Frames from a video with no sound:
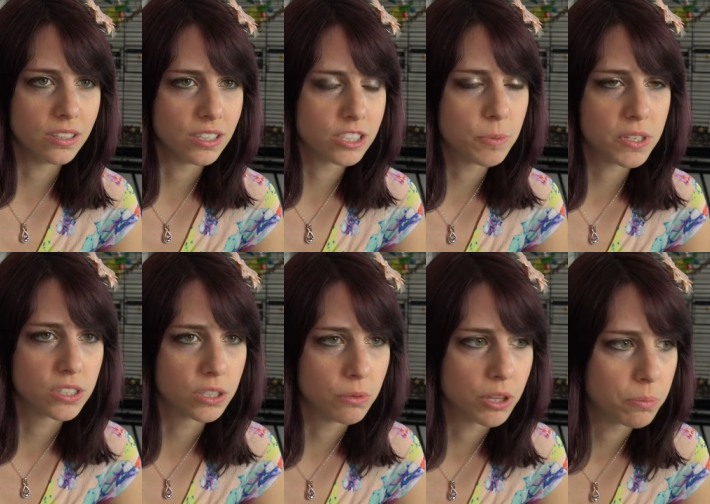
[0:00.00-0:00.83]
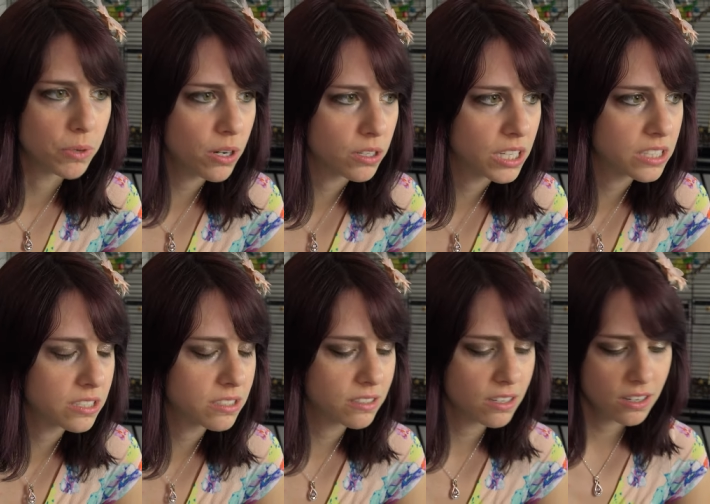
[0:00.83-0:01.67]
Especially with a bird,
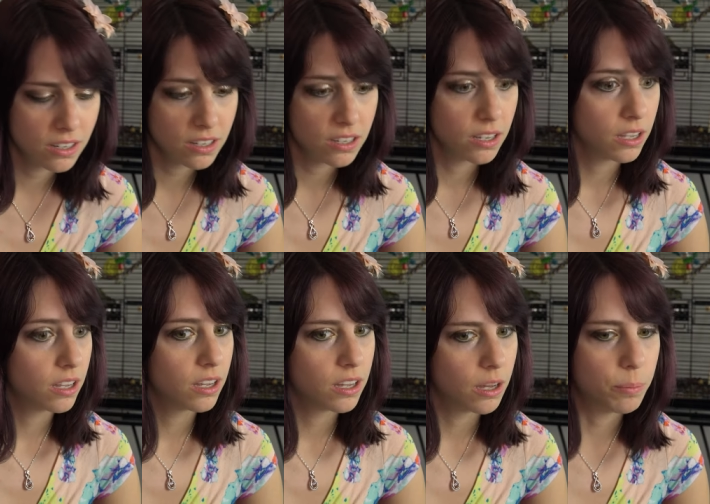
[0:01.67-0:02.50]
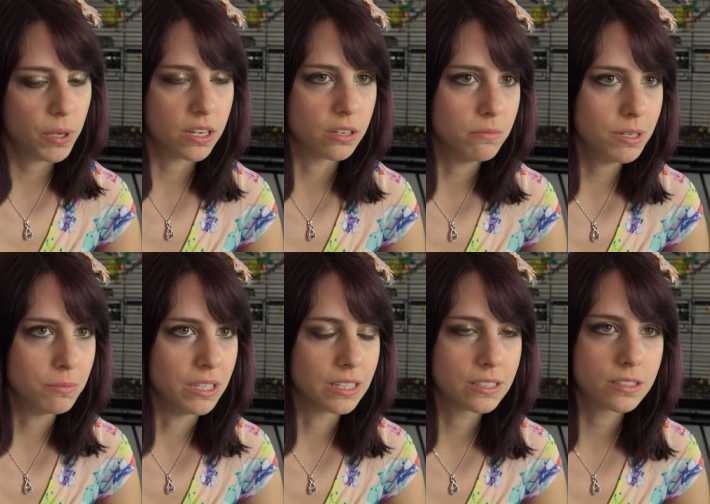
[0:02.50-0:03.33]
that's a big
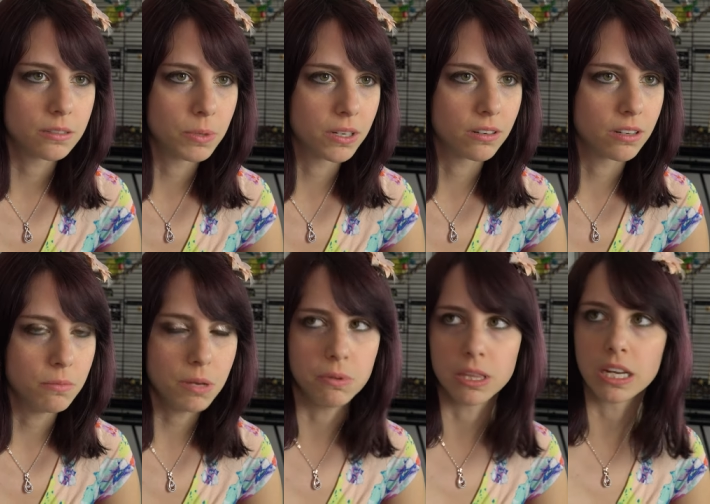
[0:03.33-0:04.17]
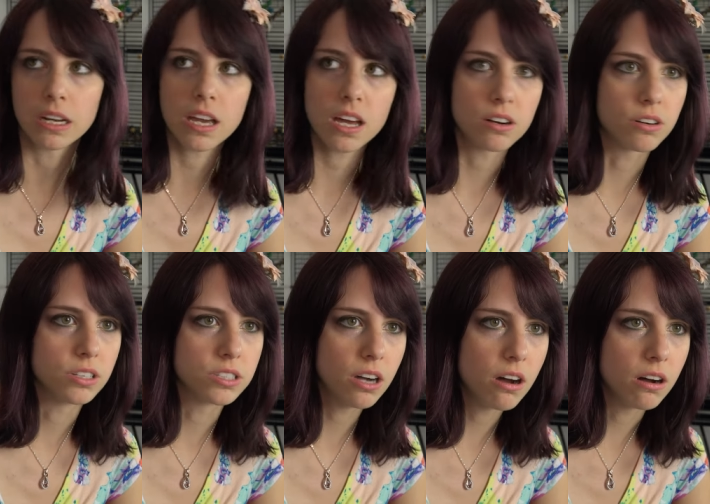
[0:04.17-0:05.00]
commitment. It's a bigger commitment than a cat or a
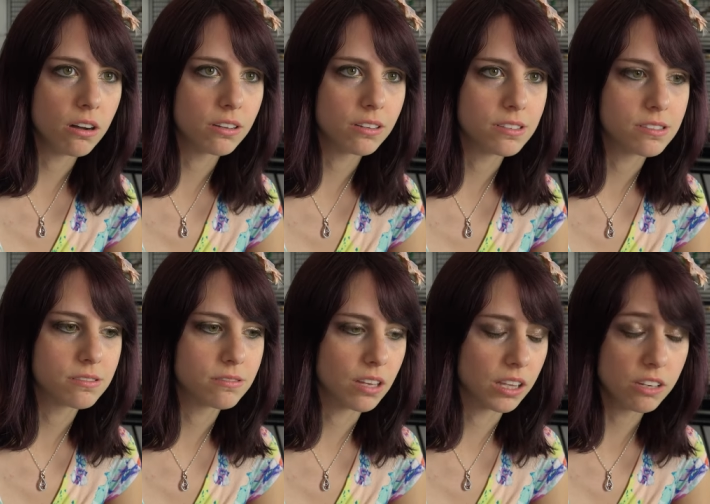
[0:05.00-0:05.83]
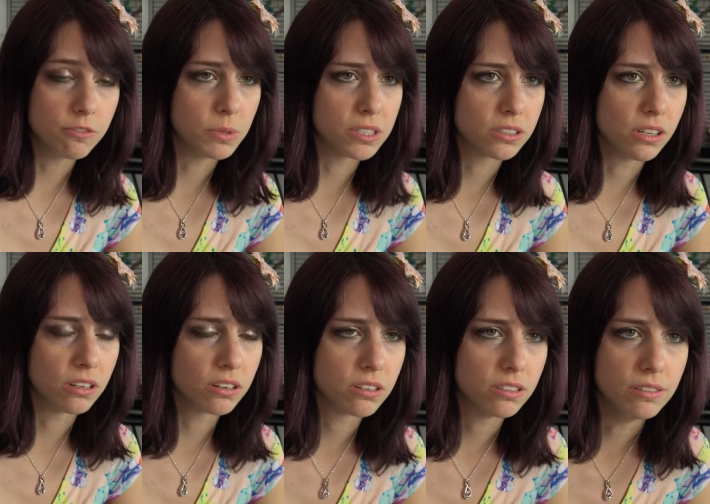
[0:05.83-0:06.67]
dog because they live much
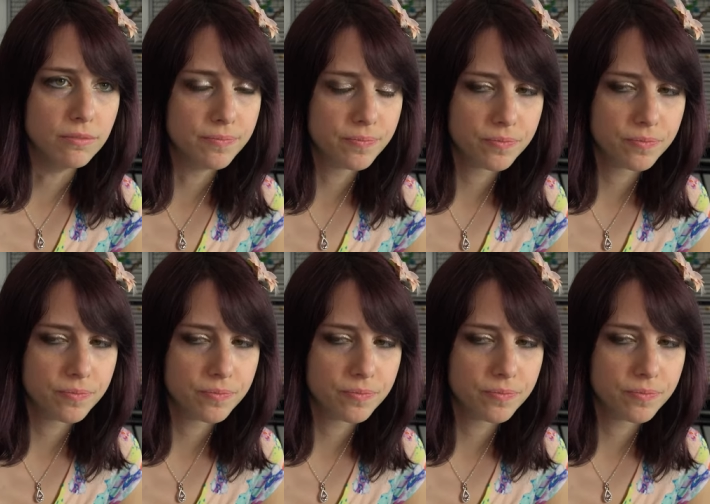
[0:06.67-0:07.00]
longer and